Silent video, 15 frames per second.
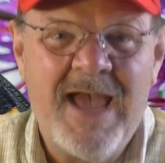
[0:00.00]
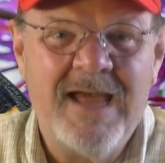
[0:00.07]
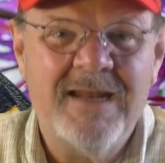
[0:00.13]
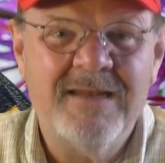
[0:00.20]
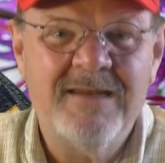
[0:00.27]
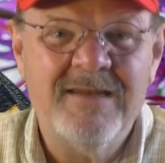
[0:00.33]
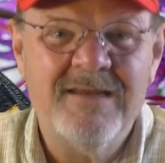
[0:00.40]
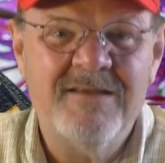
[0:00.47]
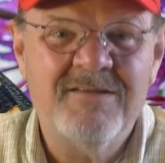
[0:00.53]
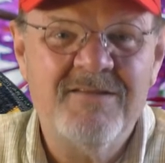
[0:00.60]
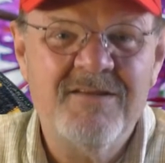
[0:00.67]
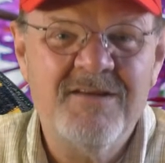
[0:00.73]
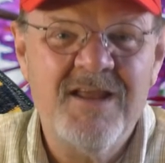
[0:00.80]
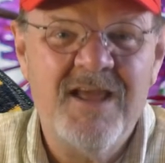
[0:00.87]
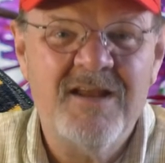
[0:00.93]
and is
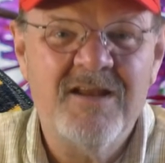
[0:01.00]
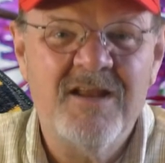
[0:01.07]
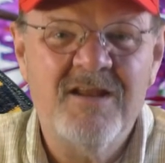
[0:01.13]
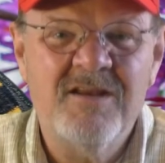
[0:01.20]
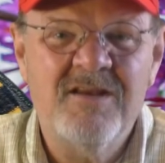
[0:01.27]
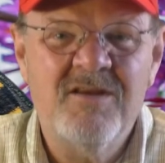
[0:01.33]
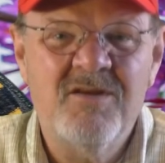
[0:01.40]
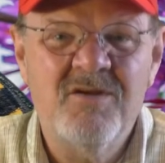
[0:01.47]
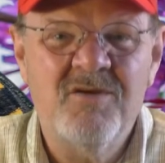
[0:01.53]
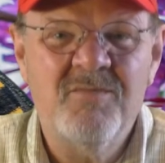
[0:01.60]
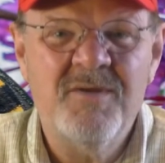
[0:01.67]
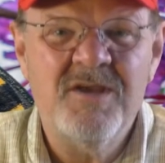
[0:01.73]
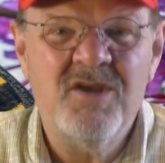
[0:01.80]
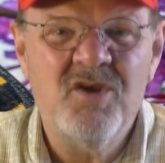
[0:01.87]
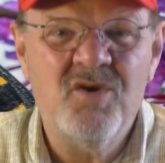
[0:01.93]
intended to
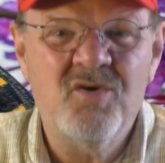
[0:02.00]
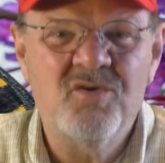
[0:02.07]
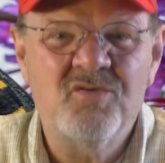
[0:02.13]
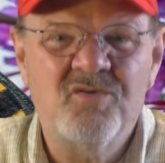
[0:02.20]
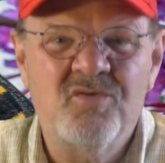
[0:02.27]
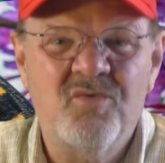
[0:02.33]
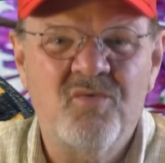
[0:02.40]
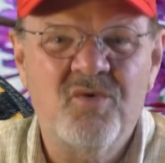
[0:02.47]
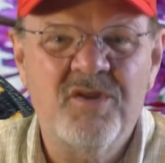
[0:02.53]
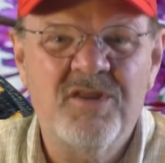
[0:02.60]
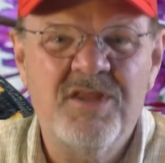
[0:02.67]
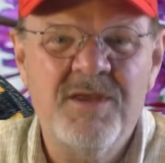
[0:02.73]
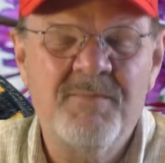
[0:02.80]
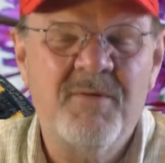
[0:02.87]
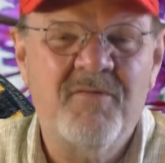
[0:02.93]
be used
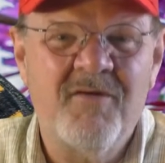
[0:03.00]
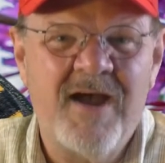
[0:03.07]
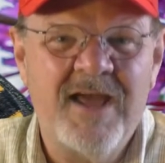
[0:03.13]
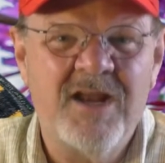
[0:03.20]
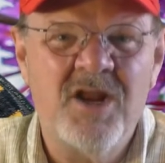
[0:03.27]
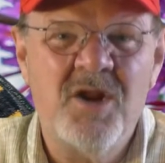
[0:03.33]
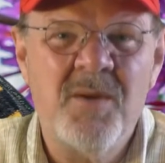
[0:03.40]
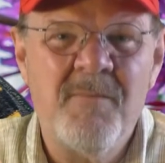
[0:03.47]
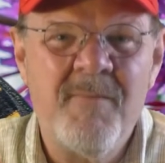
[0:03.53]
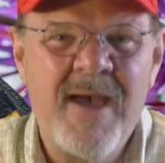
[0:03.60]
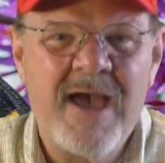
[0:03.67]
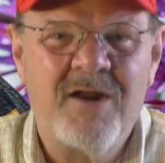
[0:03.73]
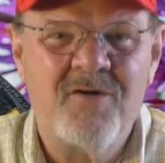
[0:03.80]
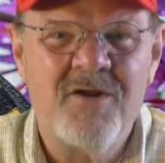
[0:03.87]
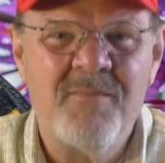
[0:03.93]
with the provided
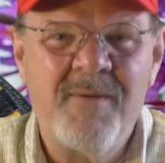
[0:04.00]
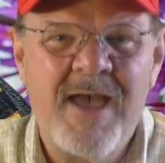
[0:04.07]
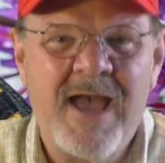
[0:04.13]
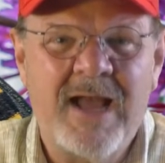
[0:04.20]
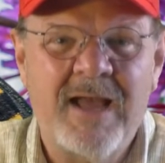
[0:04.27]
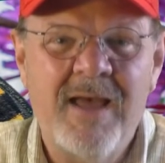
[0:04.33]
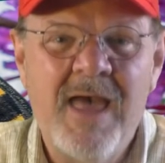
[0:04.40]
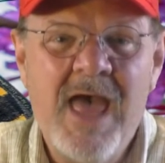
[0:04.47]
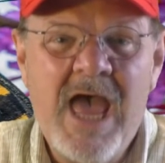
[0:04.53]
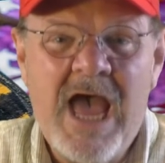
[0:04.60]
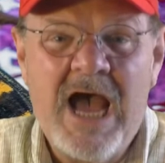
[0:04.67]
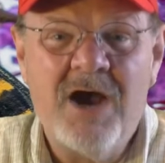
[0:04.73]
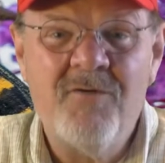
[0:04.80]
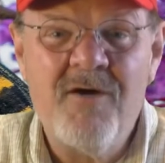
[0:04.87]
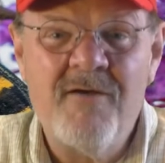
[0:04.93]
battery pack.
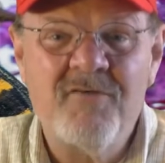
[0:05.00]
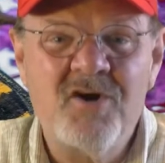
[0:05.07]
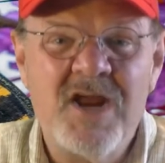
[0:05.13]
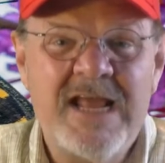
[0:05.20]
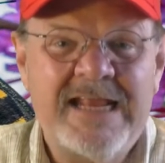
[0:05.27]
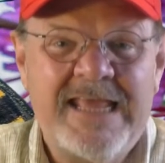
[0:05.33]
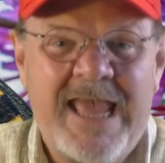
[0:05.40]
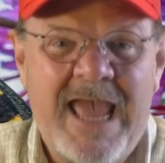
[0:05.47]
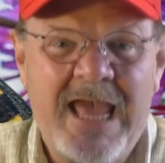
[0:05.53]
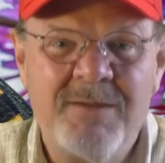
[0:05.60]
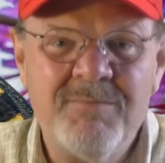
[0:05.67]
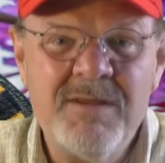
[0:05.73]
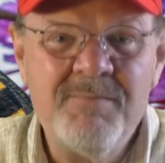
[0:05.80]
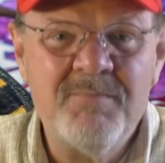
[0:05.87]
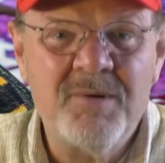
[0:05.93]
However, it
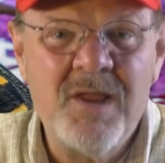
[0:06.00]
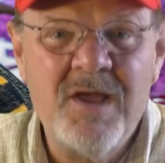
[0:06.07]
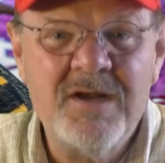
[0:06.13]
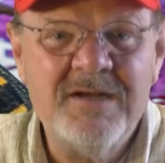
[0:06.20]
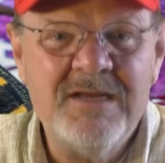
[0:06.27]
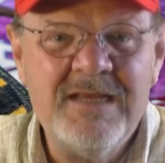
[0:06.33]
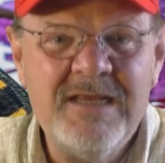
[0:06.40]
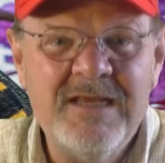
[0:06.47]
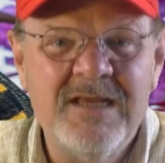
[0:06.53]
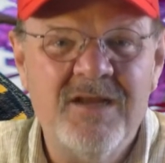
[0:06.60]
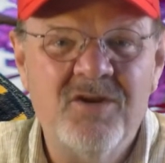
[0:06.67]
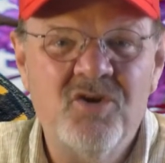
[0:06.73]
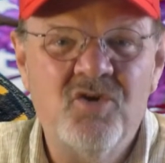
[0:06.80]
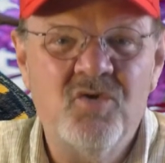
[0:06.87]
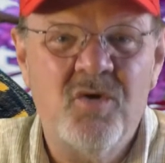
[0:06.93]
can be plugged
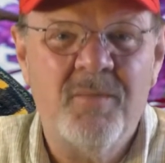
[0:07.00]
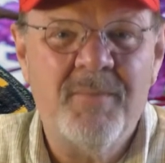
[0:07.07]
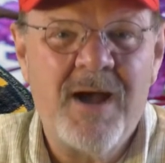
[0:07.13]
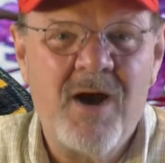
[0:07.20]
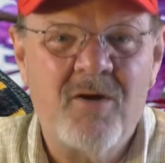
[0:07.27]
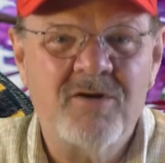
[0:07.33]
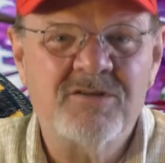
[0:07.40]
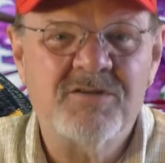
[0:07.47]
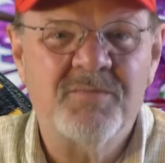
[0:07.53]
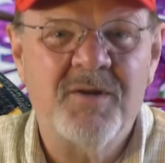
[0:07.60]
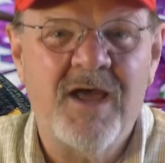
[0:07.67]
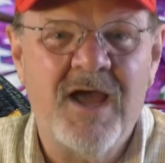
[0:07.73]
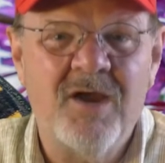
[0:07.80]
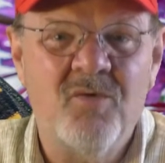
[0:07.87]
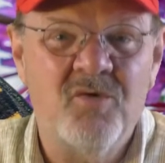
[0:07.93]
into a power
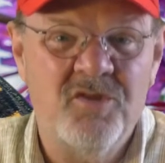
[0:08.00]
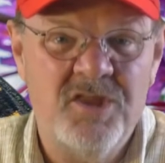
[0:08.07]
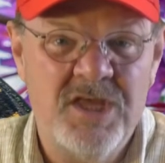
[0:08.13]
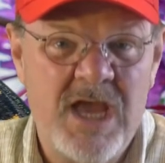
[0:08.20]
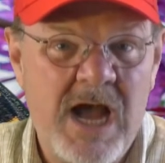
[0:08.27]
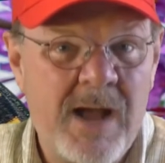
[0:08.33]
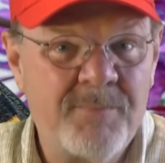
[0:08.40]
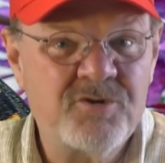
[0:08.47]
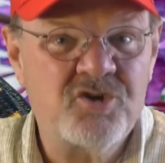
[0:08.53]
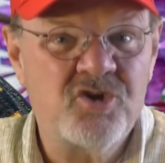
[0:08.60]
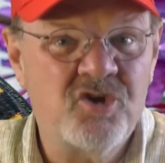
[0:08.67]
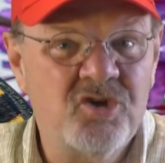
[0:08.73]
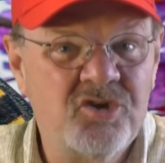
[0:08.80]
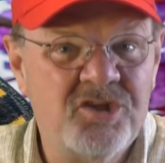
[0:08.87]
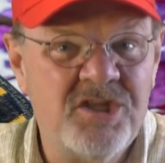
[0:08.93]
supply with the
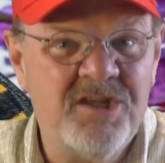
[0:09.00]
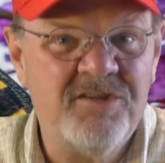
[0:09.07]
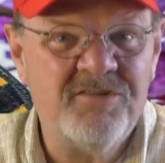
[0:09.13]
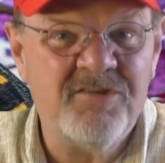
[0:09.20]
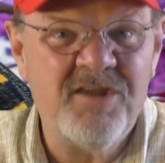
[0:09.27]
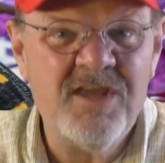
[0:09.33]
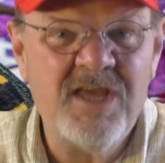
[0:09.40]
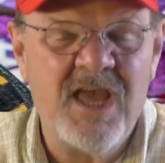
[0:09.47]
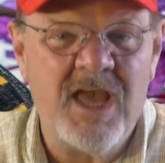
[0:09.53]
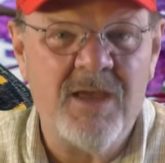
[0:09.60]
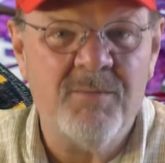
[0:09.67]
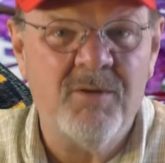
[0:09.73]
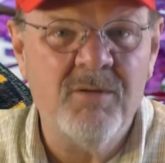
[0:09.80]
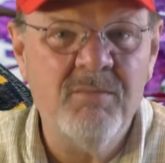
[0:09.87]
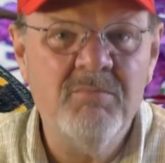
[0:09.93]
optional DC
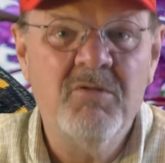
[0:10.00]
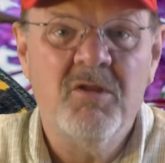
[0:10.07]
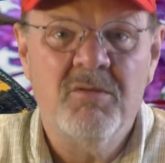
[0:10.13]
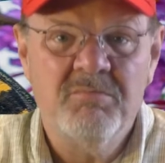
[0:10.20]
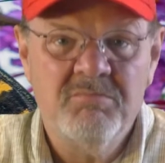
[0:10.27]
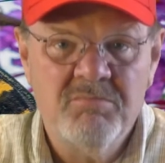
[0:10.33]
cable,